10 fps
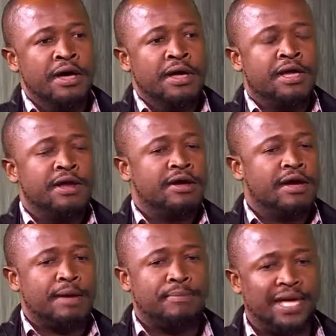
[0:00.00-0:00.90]

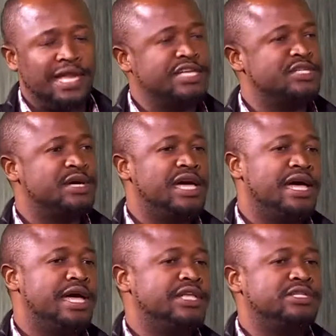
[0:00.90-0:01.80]
appealing to
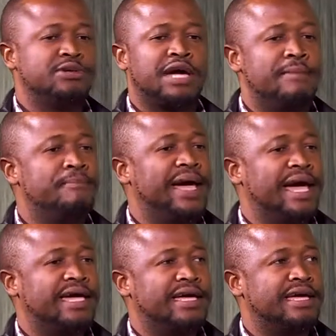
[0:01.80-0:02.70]
her to come
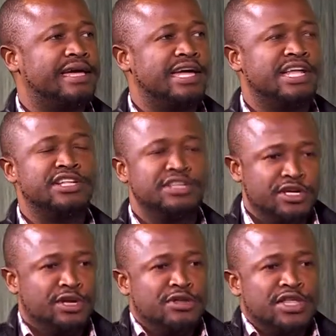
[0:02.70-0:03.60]
back. And,
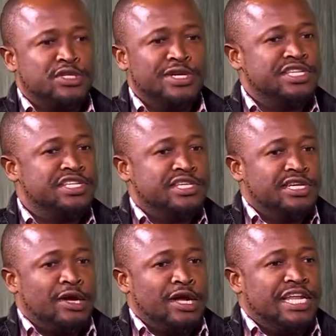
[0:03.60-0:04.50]
that's when
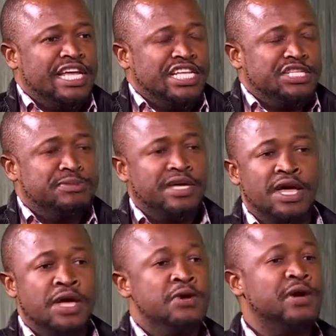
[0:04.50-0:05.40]
it hit me
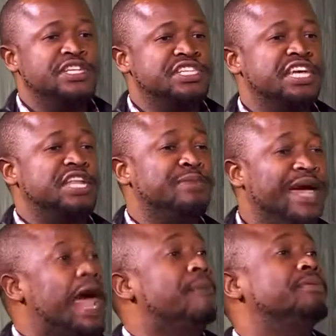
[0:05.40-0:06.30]
when she said, man
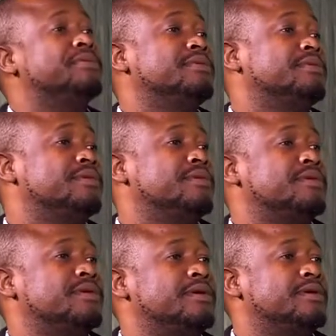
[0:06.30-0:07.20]
up.
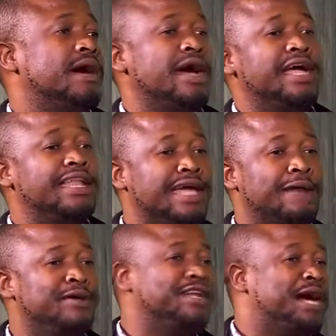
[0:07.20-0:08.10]
I'm
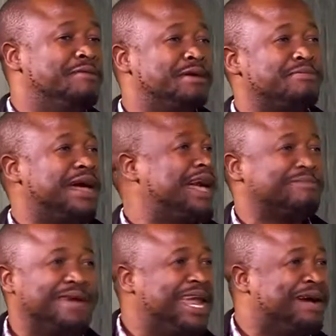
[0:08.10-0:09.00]
not coming back,
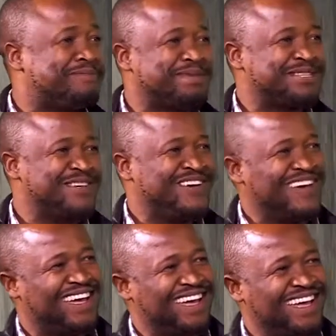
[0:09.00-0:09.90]
man up.
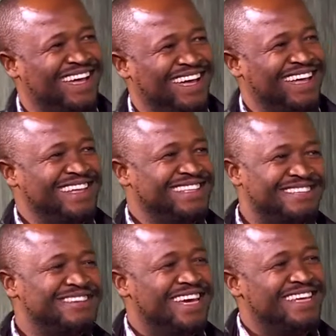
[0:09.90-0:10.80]
So
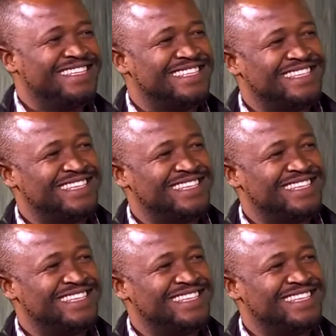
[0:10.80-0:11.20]
yes,